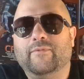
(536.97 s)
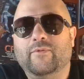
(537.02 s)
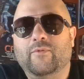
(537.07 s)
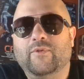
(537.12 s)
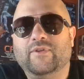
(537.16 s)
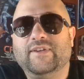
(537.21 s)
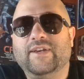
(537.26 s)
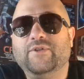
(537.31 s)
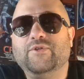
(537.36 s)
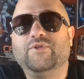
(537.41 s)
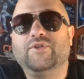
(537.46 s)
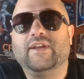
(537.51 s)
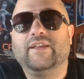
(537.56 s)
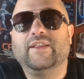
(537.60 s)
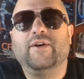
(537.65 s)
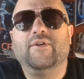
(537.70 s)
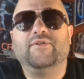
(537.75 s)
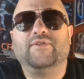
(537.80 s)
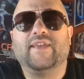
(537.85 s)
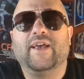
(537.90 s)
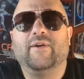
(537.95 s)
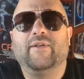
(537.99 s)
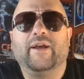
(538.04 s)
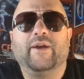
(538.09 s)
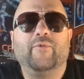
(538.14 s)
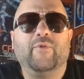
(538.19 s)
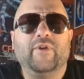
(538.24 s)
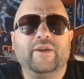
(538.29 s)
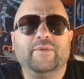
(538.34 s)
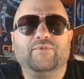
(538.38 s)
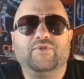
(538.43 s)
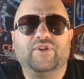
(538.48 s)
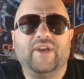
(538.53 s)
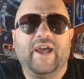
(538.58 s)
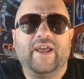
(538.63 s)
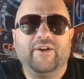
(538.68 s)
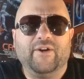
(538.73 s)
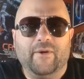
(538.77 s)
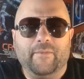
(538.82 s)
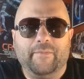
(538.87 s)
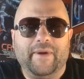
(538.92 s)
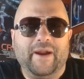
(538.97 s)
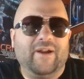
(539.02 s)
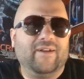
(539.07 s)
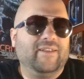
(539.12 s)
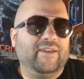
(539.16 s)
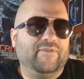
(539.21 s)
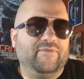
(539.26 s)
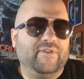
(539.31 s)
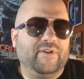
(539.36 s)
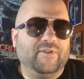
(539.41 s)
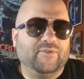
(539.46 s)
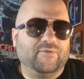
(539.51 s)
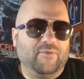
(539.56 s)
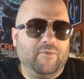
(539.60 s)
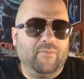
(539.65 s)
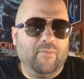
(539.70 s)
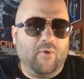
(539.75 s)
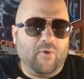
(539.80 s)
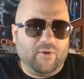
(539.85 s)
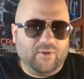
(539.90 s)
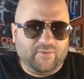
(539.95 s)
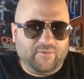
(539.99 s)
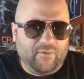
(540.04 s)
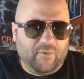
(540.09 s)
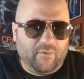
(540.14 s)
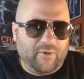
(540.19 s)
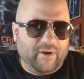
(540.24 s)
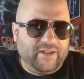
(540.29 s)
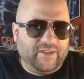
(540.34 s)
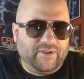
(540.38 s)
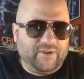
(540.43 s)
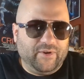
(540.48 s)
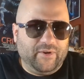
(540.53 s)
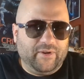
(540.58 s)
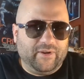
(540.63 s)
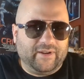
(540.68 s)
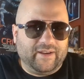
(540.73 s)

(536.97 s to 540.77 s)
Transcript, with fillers: What's interesting, though, is that, like, William Shatner apparently feels remorse for what he's doing,